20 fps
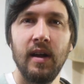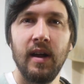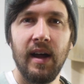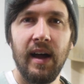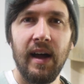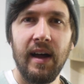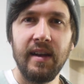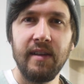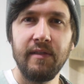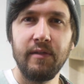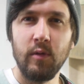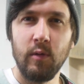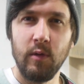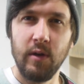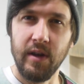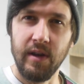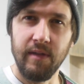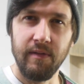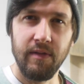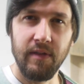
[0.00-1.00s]
And if you're
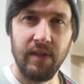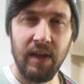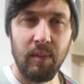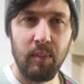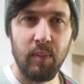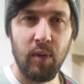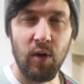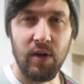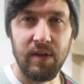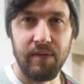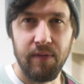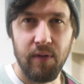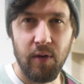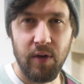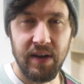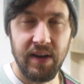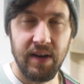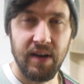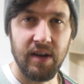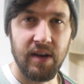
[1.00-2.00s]
looking for that
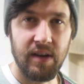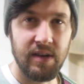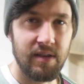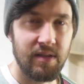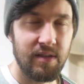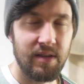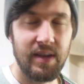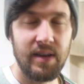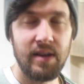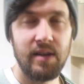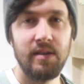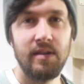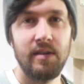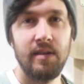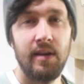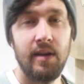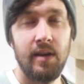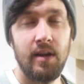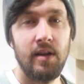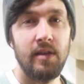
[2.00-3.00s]
polyphonic kind of thing,
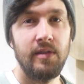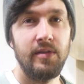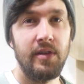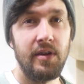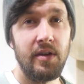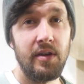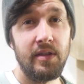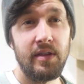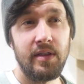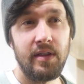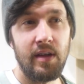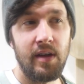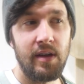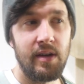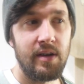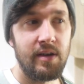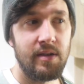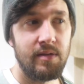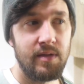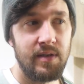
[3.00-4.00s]
that
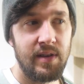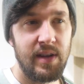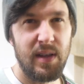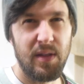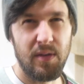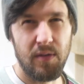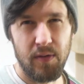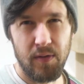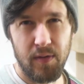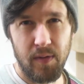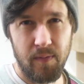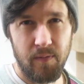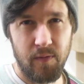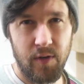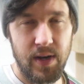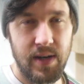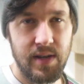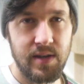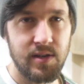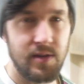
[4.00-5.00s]
neither of them
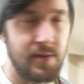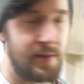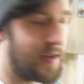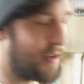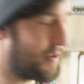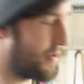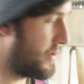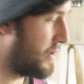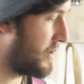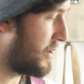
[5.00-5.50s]
really do it.